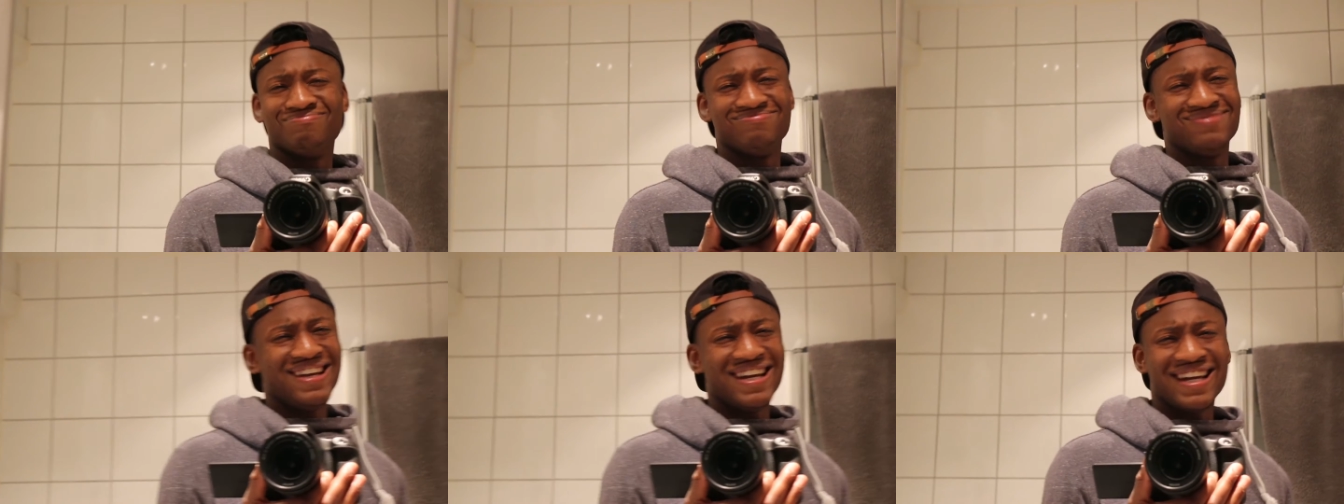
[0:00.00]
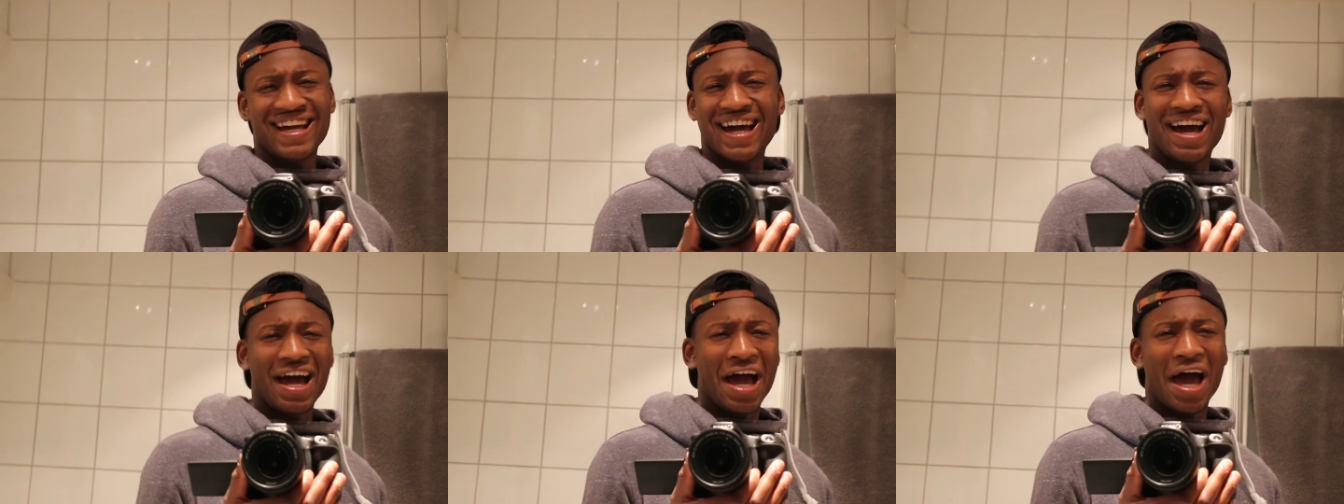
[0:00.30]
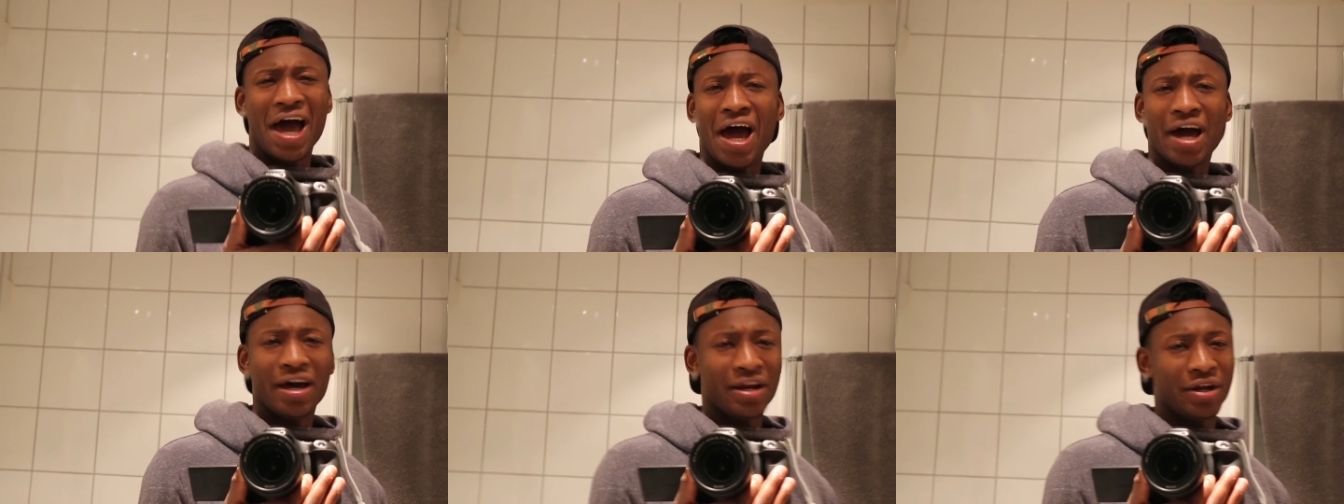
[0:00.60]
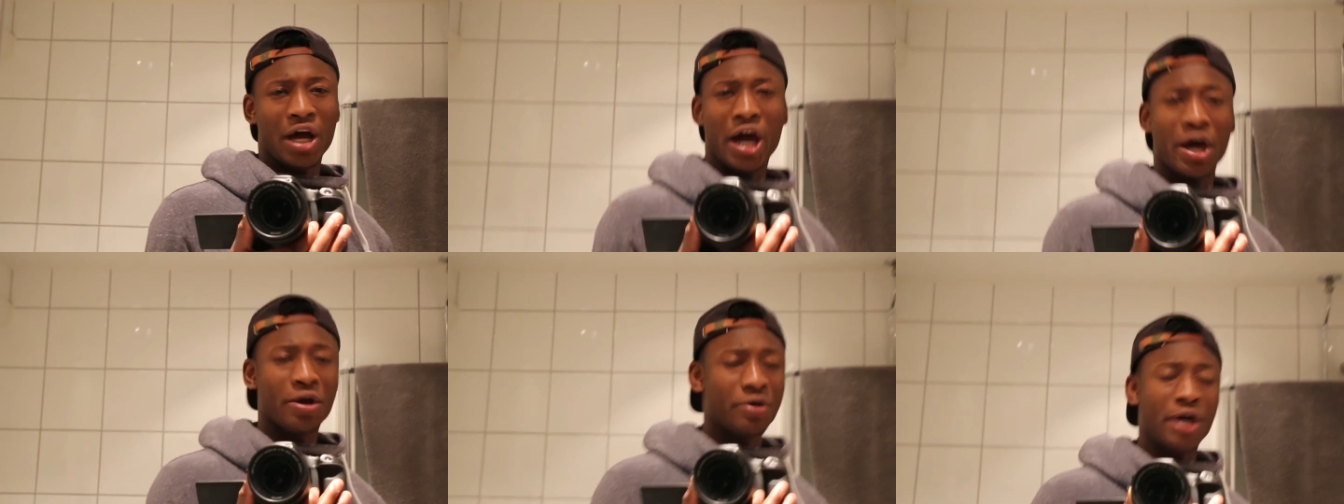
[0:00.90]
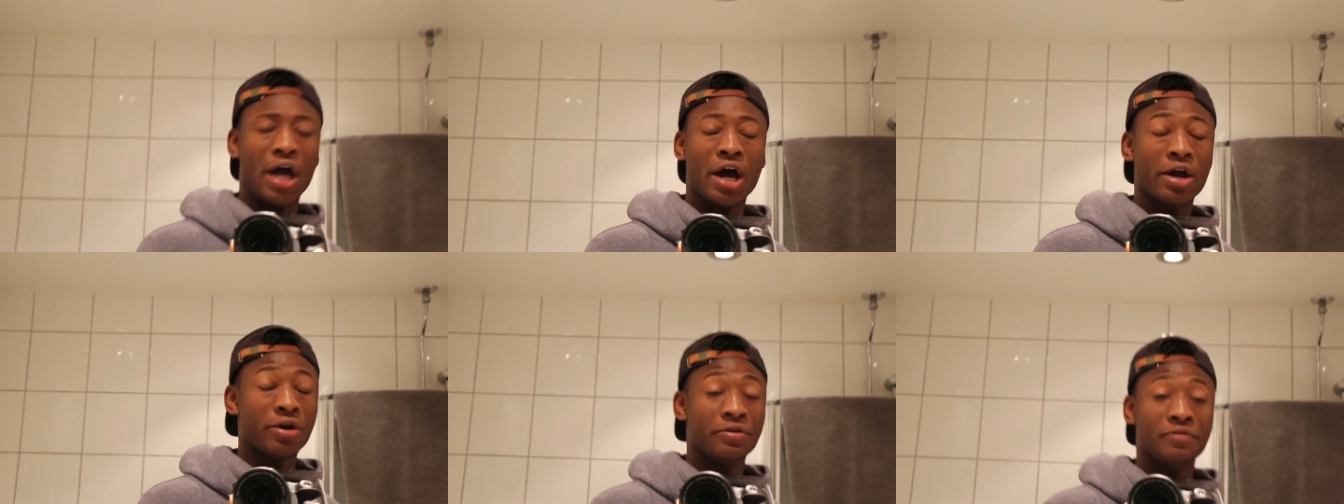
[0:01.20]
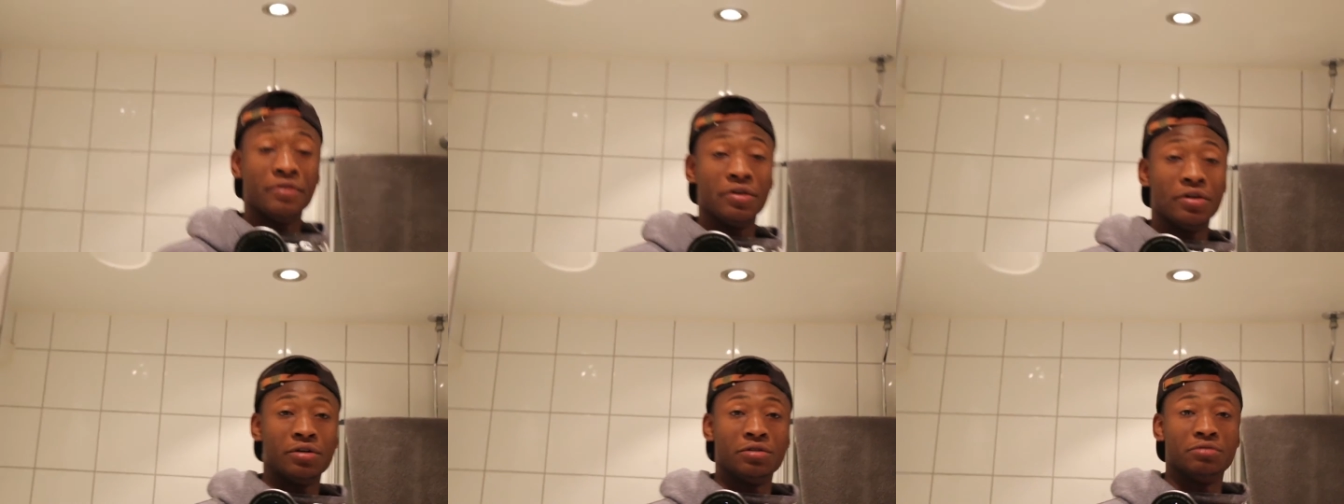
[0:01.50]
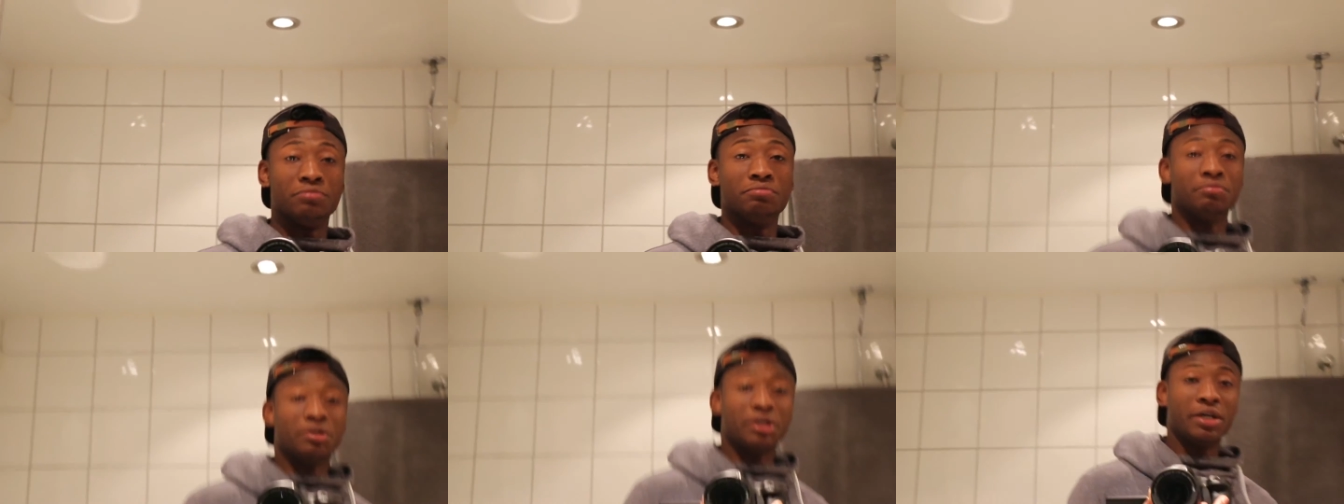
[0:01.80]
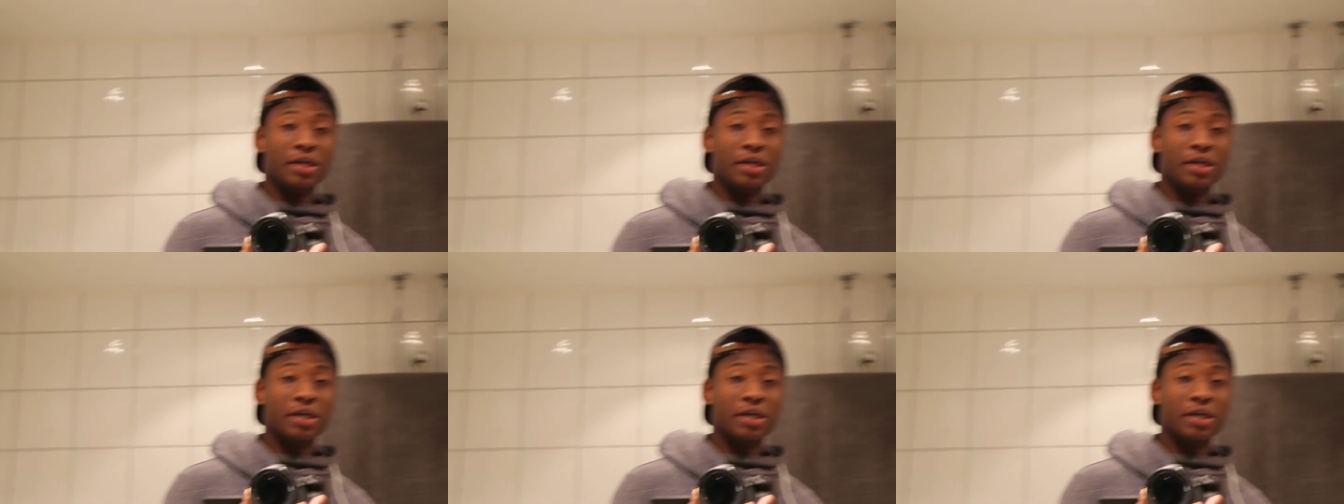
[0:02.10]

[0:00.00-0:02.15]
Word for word: like, I don't even know, but